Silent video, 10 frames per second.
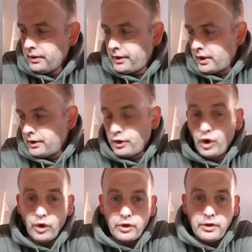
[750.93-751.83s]
The
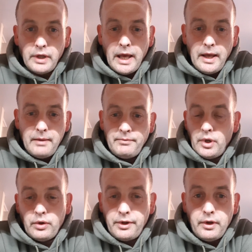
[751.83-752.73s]
hook,
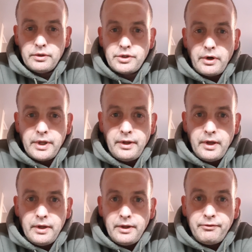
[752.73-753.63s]
or
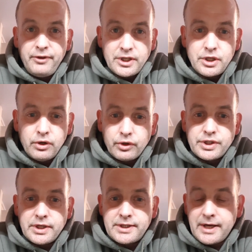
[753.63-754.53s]
the fish
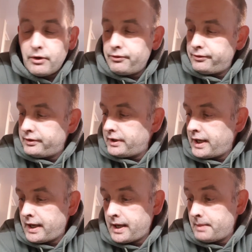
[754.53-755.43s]
hooks itself,
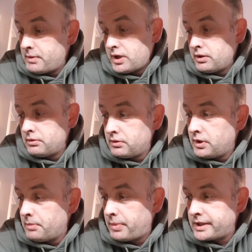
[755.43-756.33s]

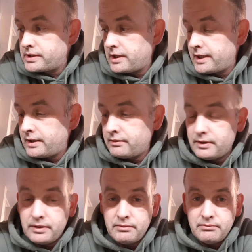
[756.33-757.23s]
and basically
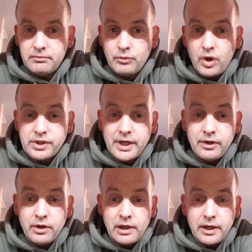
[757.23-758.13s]
what I
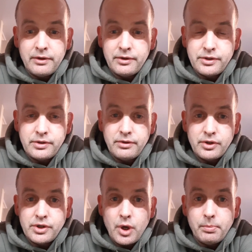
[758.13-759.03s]
said earlier.
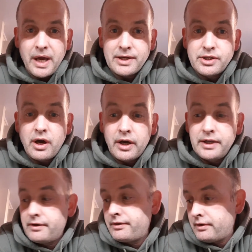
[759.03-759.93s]
There's no better
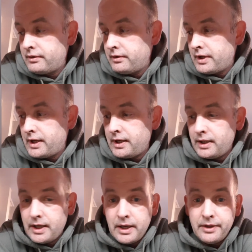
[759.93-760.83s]
sight than
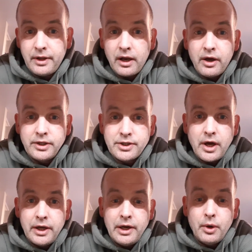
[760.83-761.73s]
the line
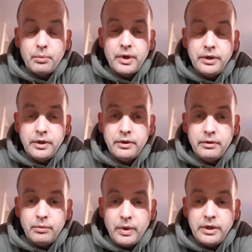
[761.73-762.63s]
tightening up when
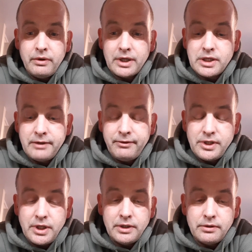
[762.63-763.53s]
you're actually
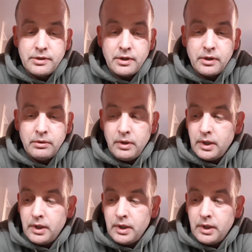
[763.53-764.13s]
fishing. So